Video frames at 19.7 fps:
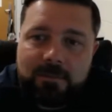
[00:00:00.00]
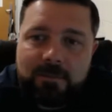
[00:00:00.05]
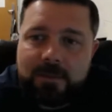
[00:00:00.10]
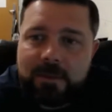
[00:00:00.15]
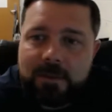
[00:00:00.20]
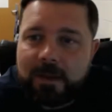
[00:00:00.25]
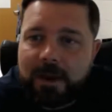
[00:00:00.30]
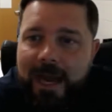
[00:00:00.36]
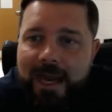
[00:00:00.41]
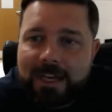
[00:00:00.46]

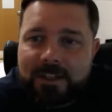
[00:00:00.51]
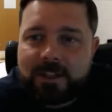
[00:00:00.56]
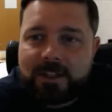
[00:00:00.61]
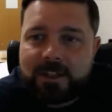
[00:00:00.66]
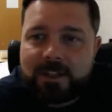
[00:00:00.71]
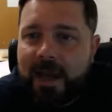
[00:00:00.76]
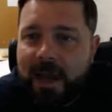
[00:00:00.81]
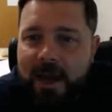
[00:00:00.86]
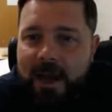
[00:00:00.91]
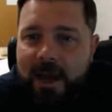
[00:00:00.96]
the
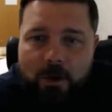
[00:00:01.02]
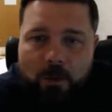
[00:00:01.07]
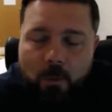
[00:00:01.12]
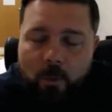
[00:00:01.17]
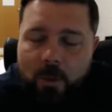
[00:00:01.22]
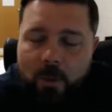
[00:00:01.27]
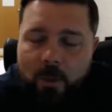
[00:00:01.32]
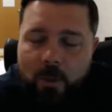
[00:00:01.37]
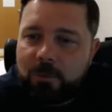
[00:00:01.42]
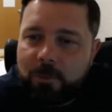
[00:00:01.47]
lashing out or
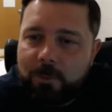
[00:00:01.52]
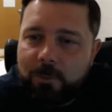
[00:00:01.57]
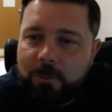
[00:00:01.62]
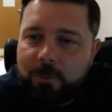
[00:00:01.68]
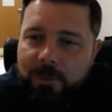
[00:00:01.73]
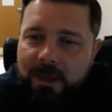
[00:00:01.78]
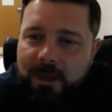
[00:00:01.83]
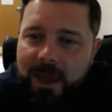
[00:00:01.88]
whatever may be